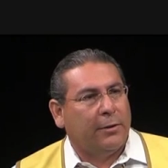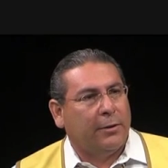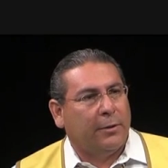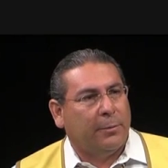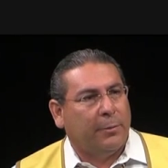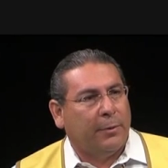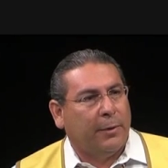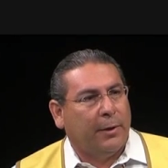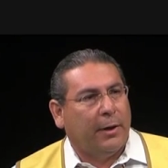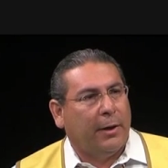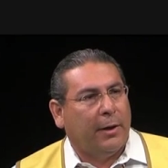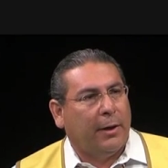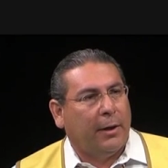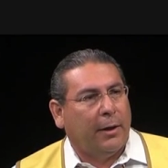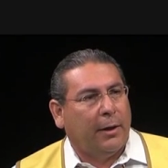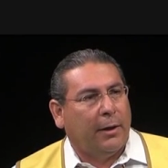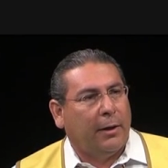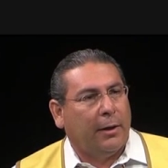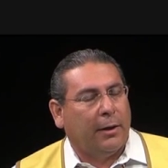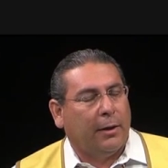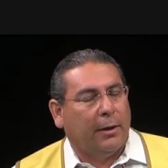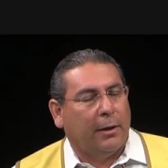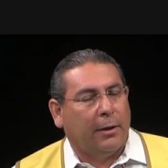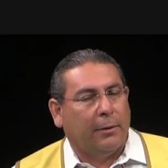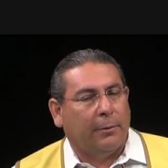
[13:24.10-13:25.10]
G P
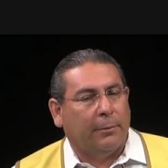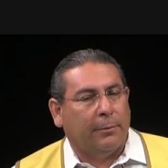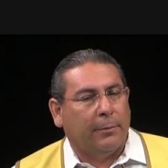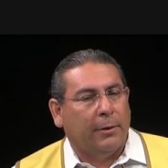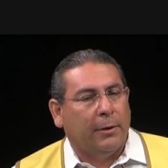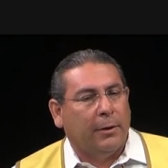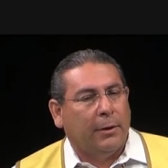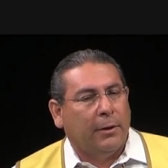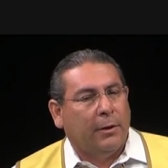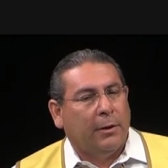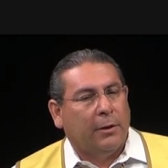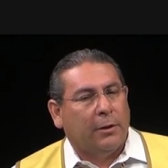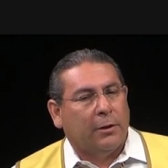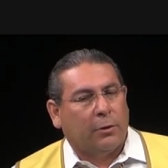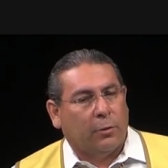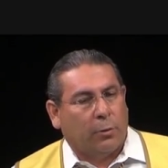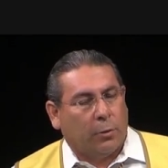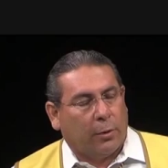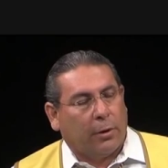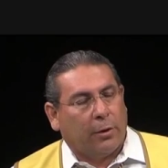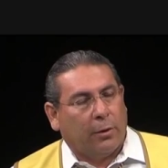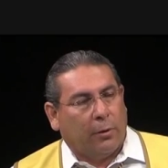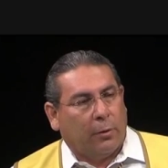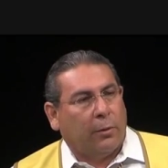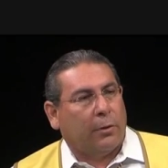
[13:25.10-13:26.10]
A um, to
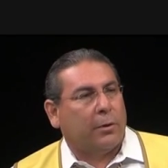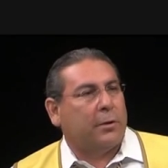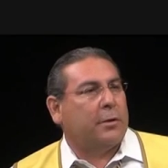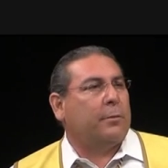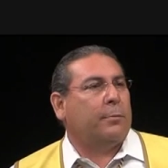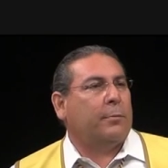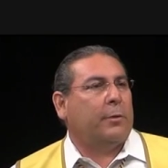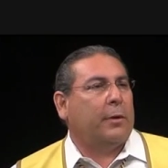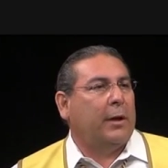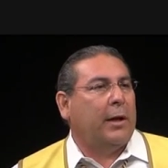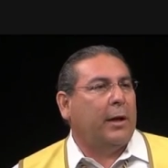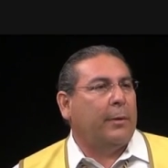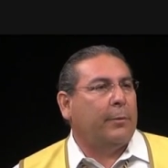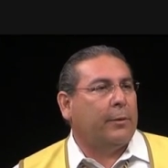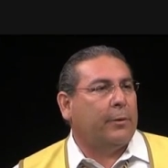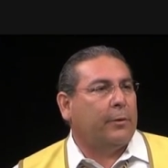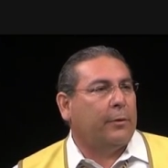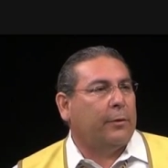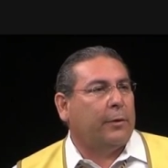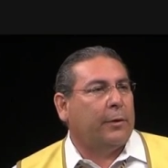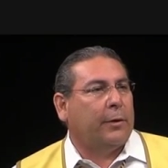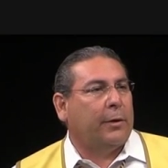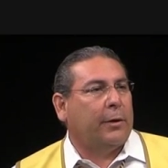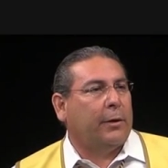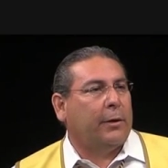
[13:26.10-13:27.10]
work at Lawrence Livermore
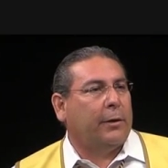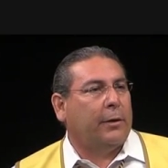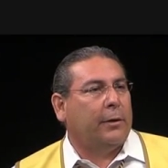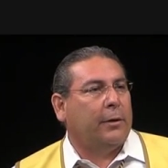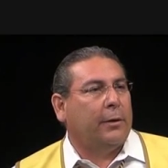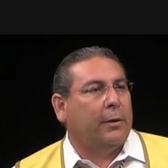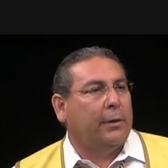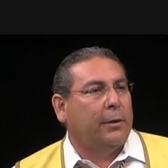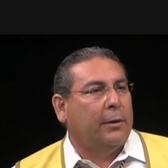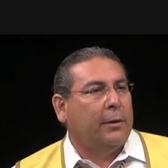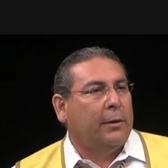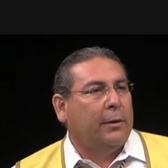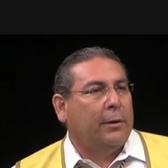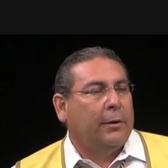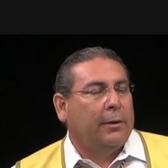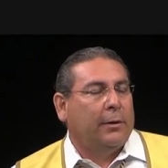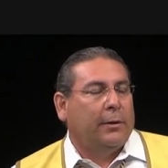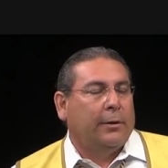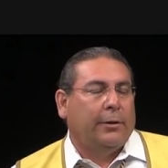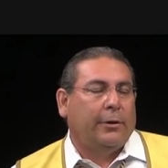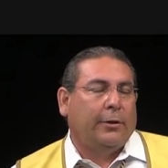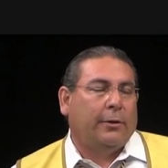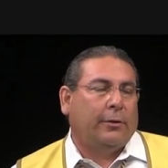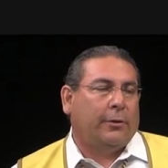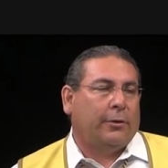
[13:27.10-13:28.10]
Laboratory. And,
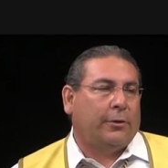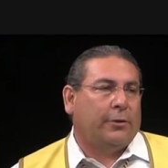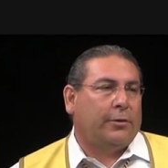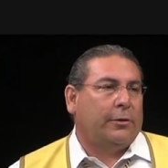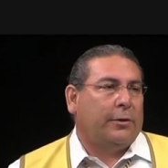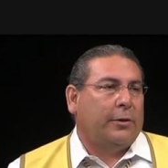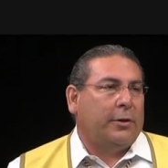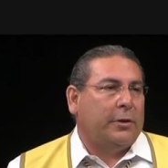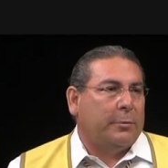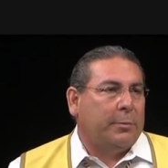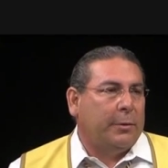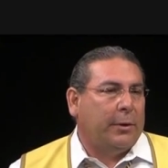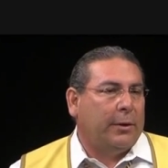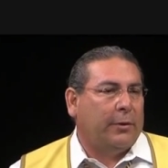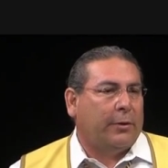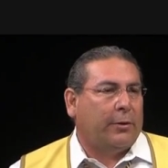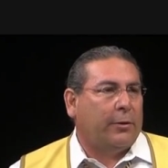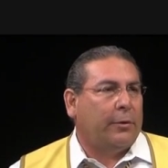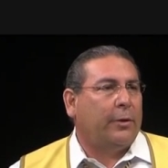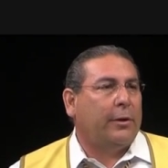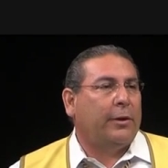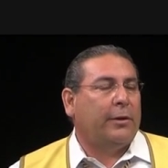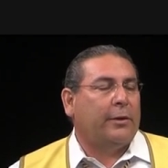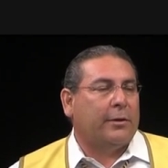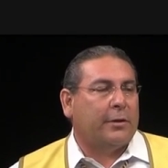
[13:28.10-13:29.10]
you know, the journey's been
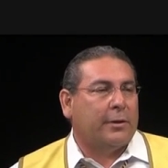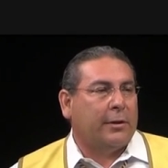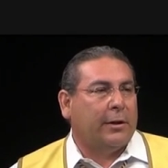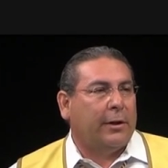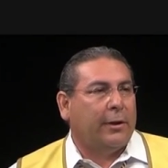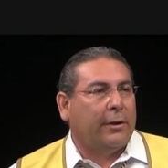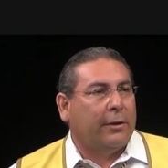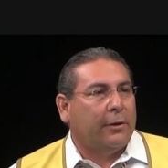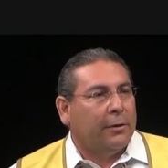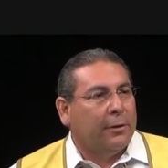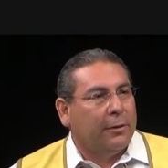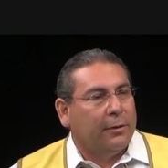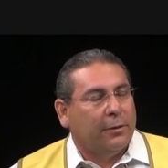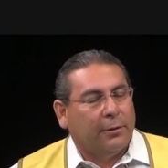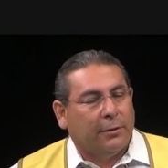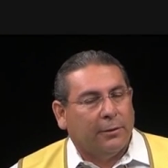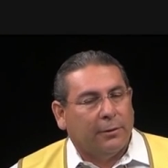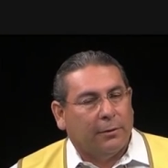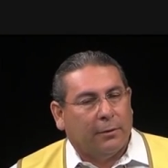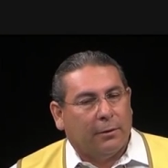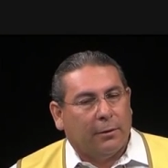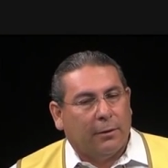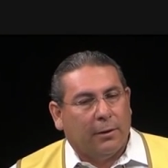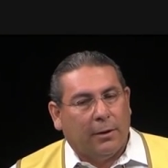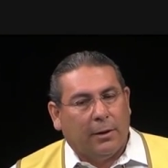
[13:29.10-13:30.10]
thirty years later,
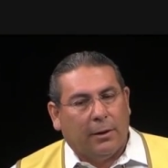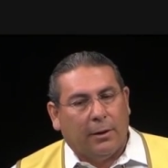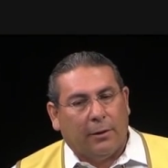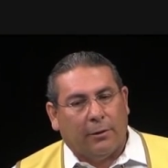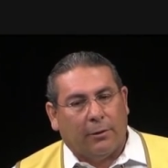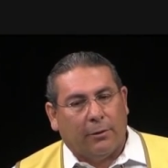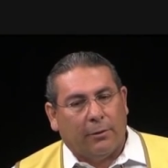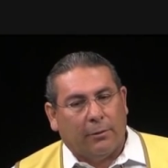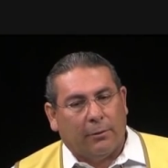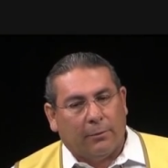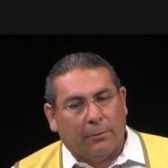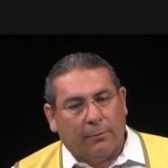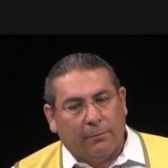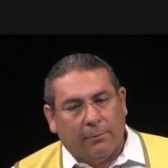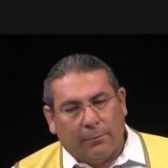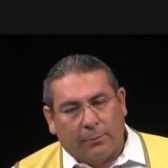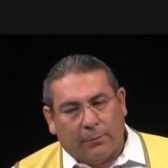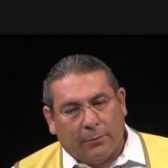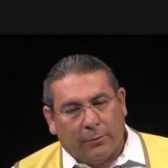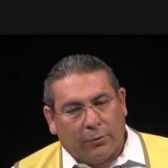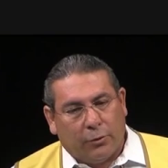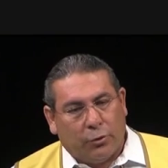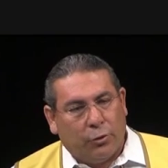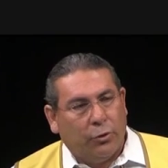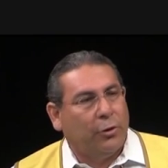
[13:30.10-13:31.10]
uh,
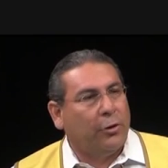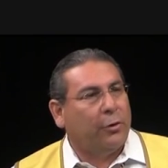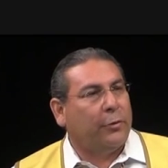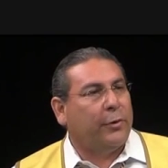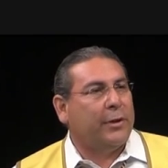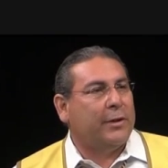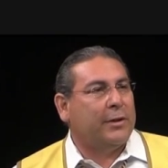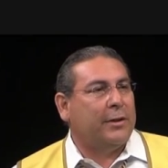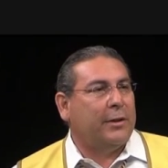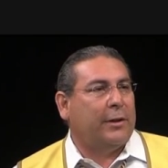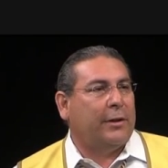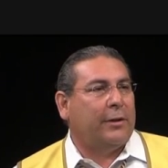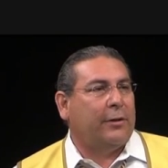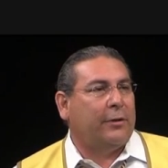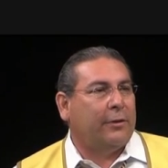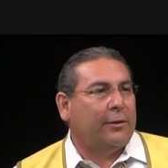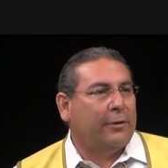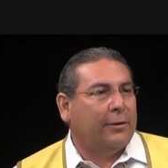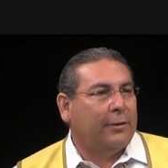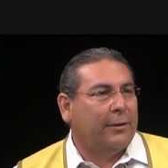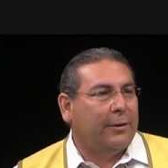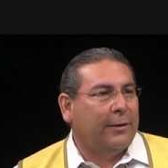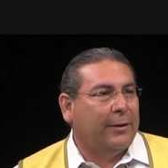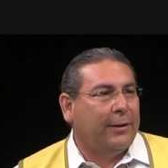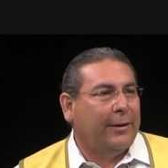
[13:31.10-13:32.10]
two degrees
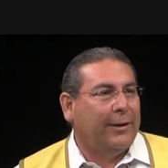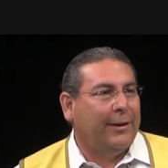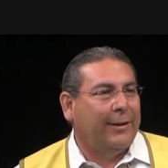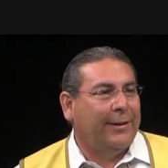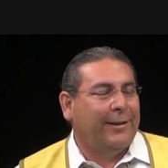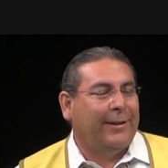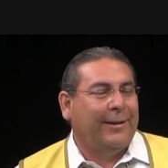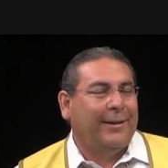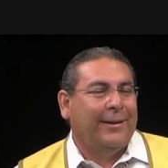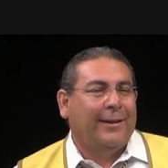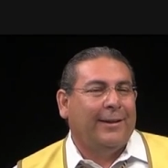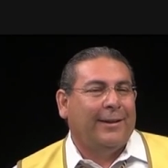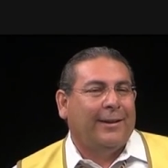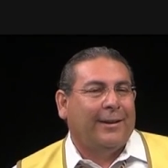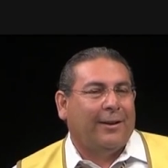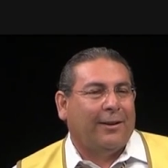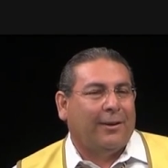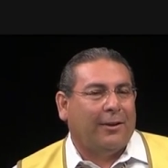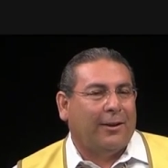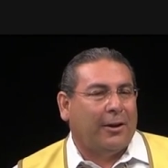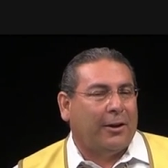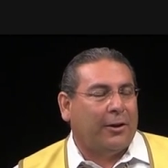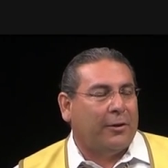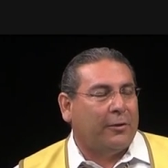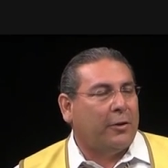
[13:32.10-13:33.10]
later, a
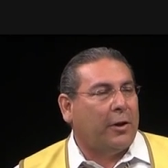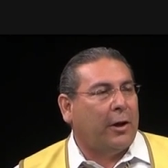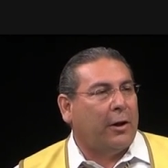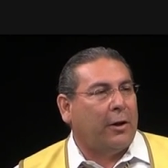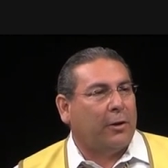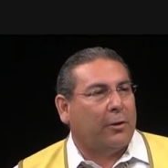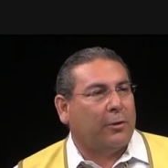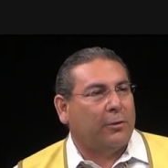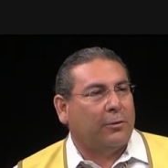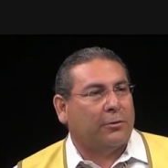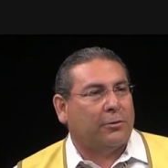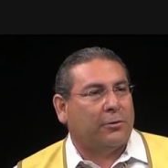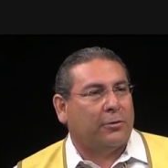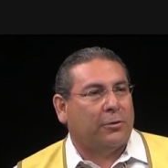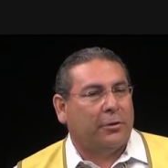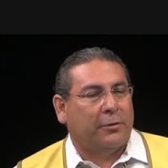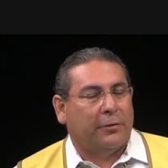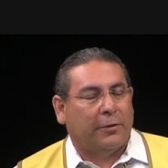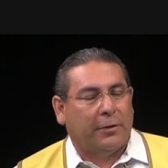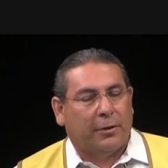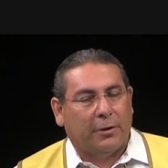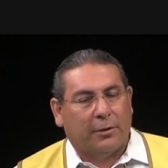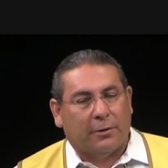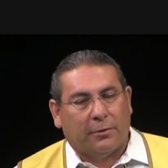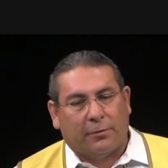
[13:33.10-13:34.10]
lot of technical
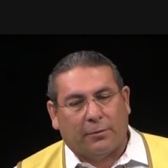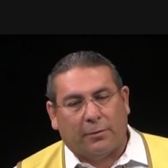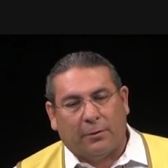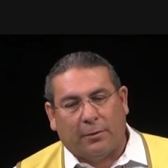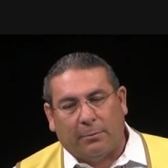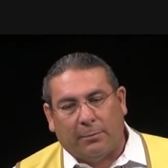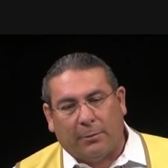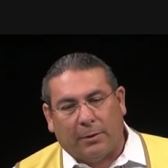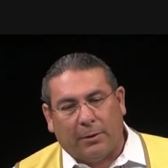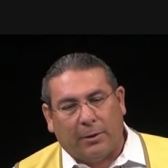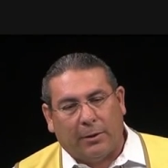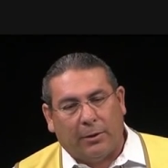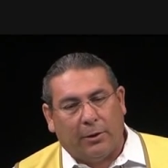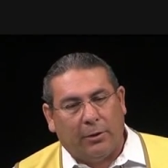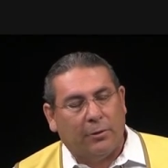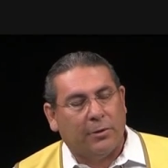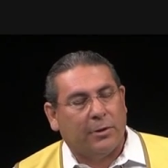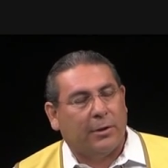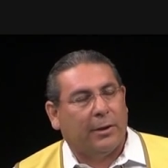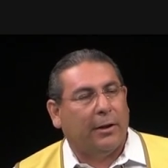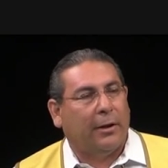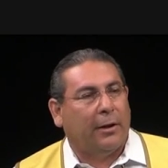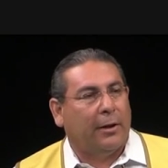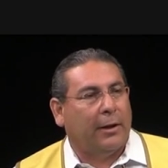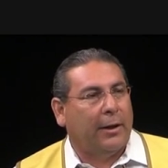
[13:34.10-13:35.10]
certificates from the U
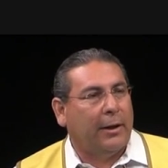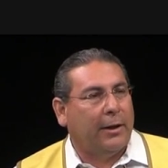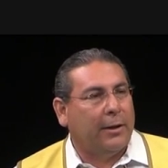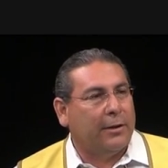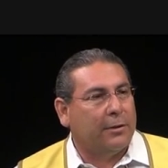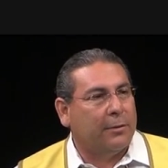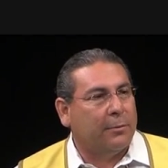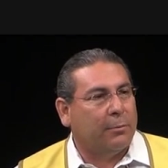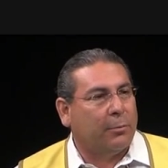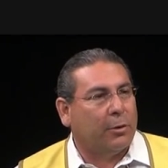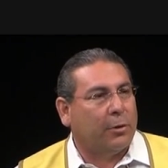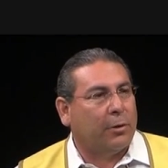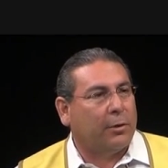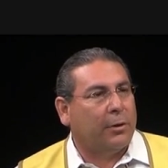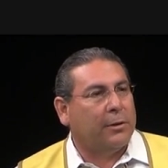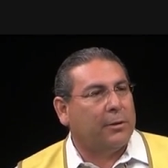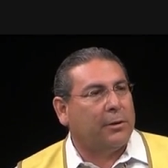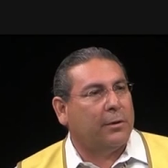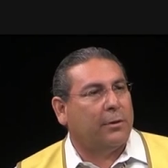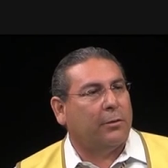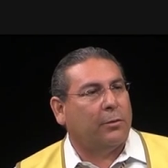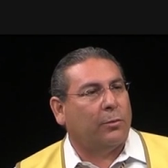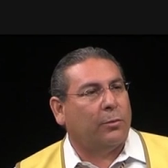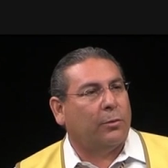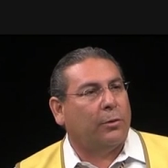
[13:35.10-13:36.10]
C L As and Berkeleys
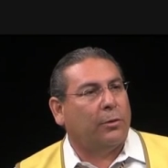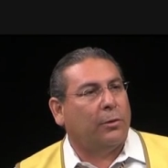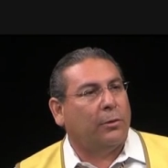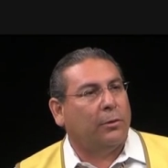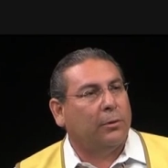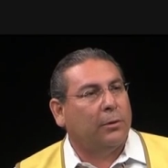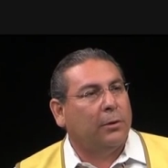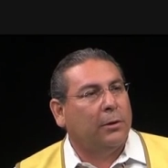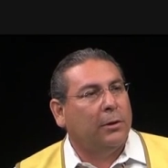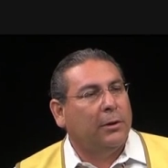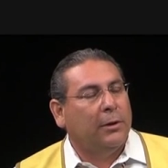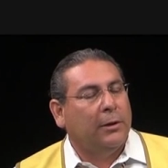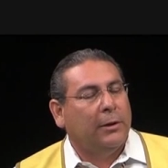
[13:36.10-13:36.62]
of the world.